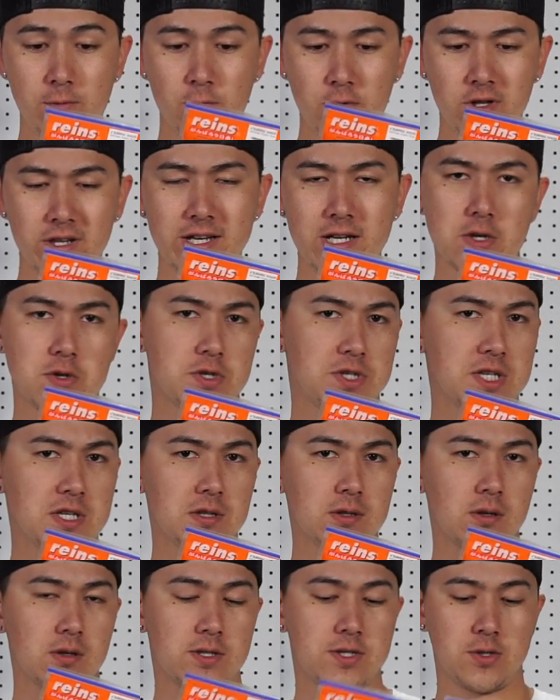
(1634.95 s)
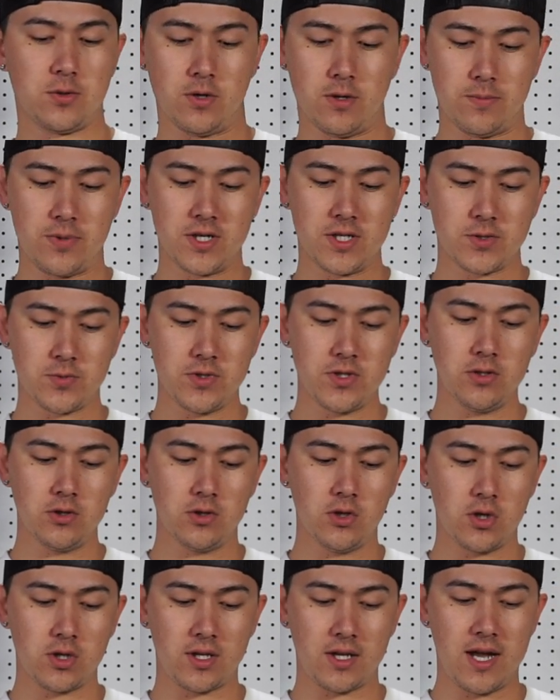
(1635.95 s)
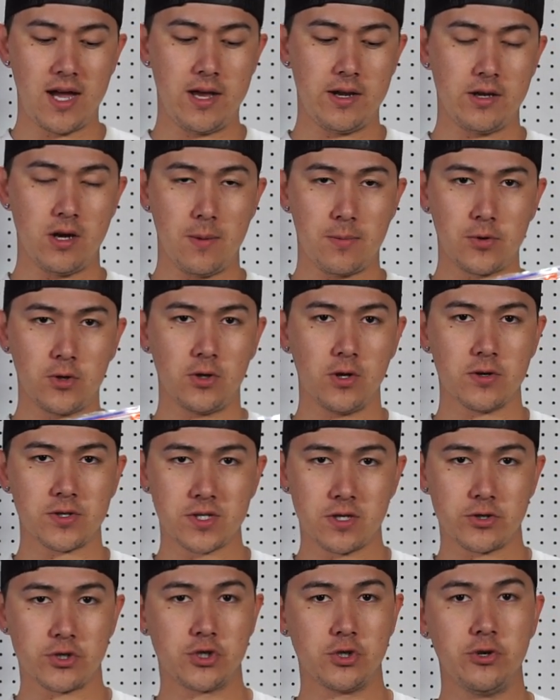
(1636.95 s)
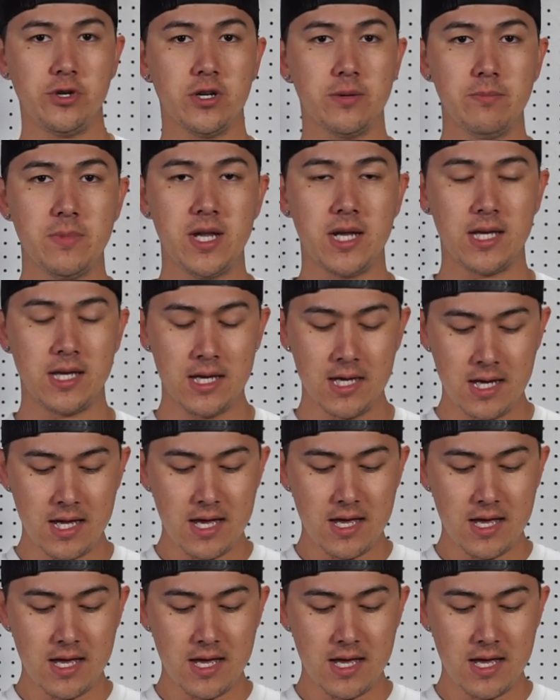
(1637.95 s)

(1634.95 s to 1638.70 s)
really interesting look to it because when you look at it up close, I'll show you in a minute,